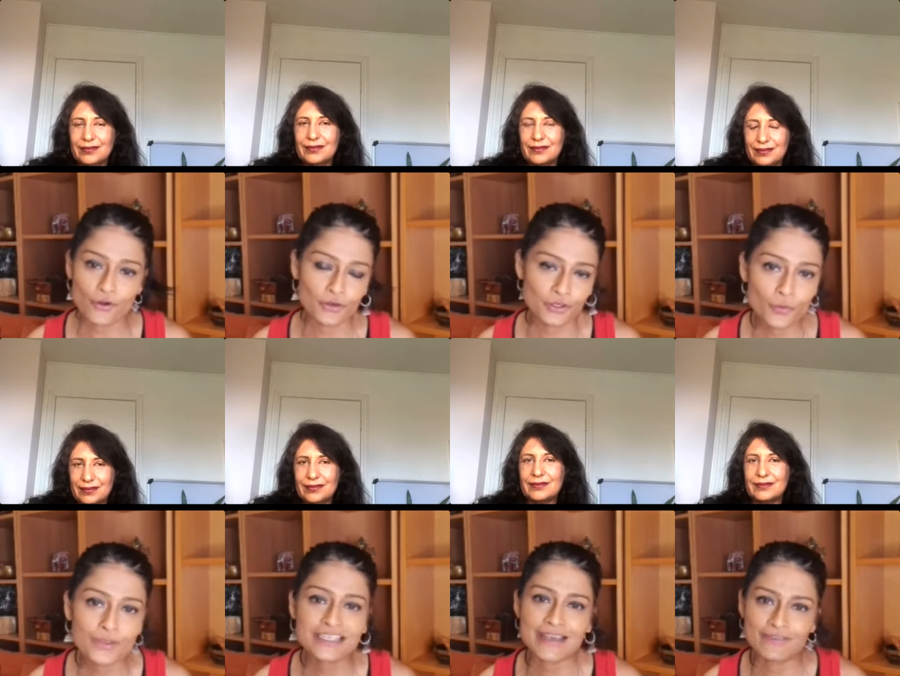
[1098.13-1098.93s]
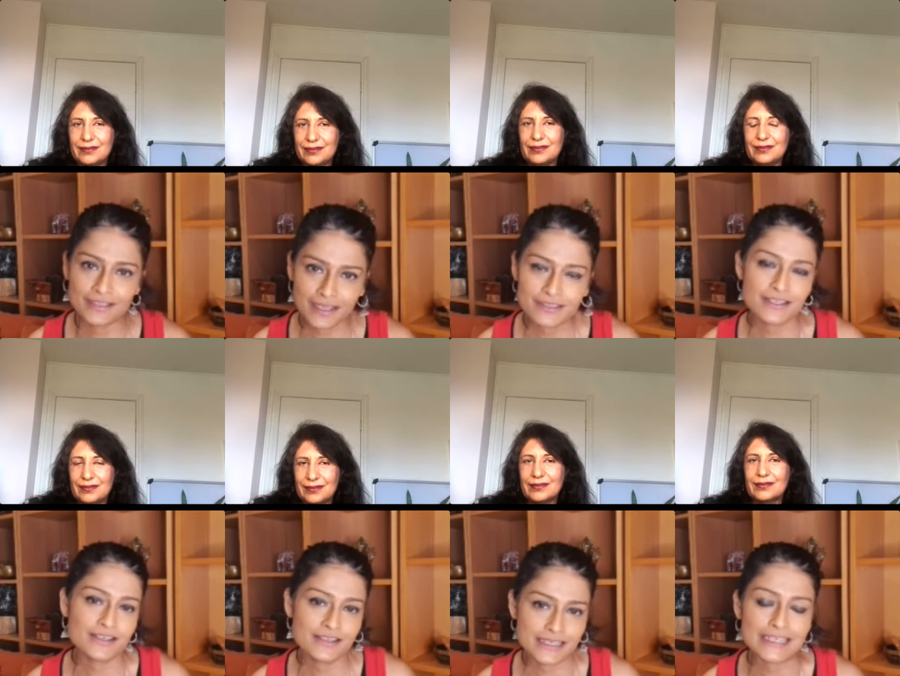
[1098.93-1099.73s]
Speaker 1: or, you know, whichever that
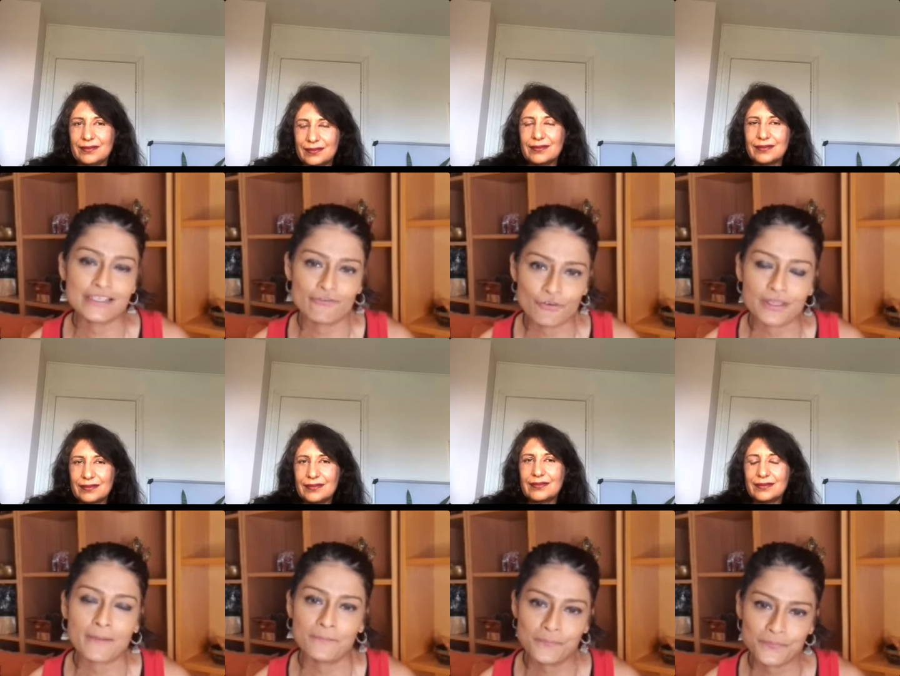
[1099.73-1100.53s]
is easy for them.